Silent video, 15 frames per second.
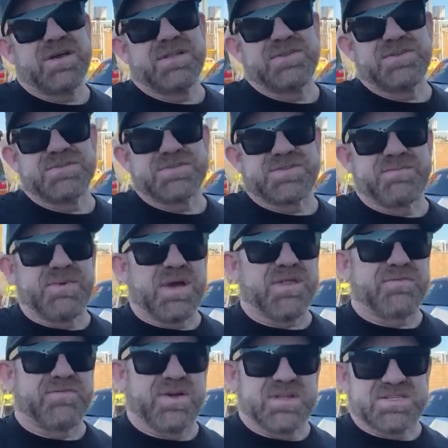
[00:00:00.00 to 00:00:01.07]
and doing some
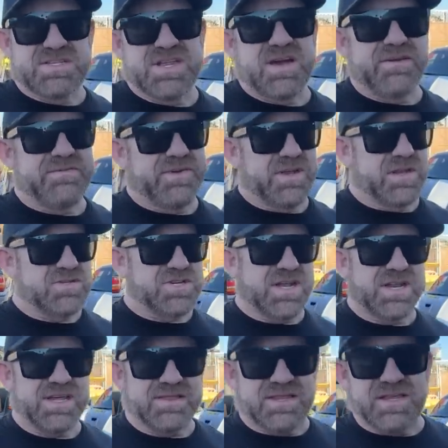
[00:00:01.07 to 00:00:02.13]
other fun stuff. And I'll try
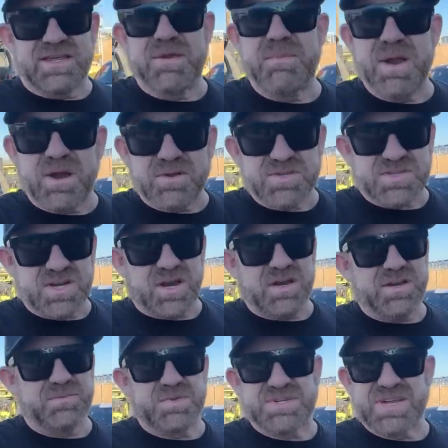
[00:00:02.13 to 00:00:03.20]
to get the Camaro
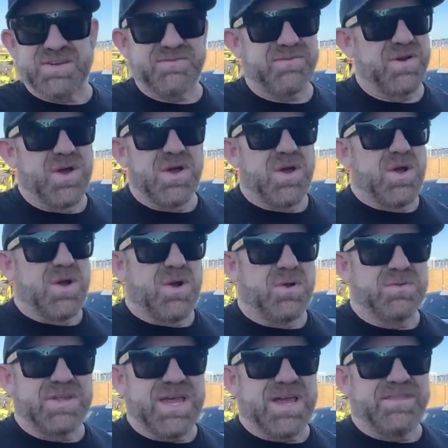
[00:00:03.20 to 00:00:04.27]
started, which I've
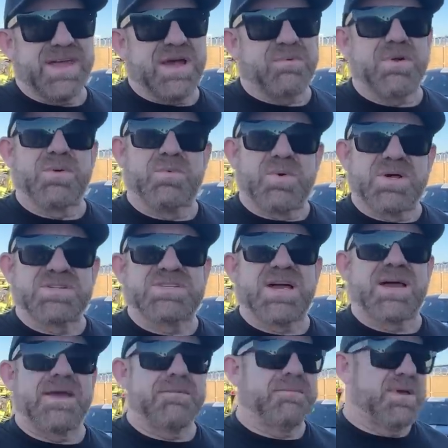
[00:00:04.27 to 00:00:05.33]
only had that run one
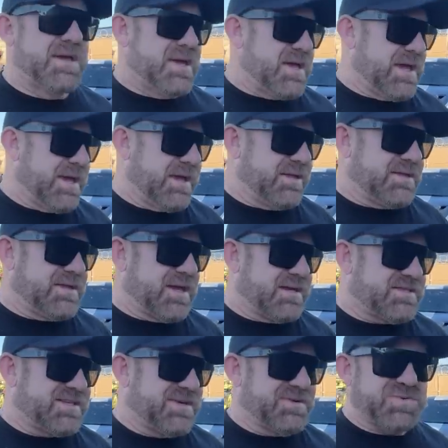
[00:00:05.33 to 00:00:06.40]
time. And
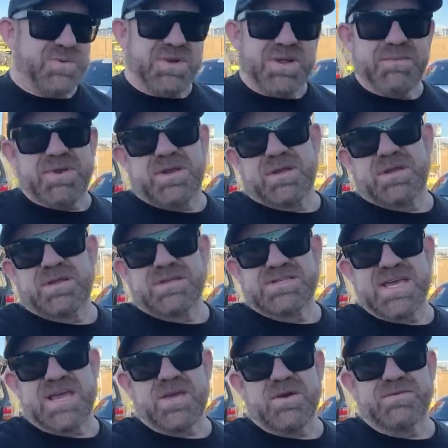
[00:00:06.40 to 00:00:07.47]
uh, see which one I'm gonna
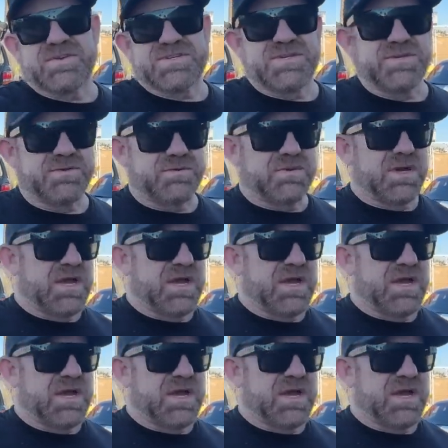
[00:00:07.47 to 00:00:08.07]
take over to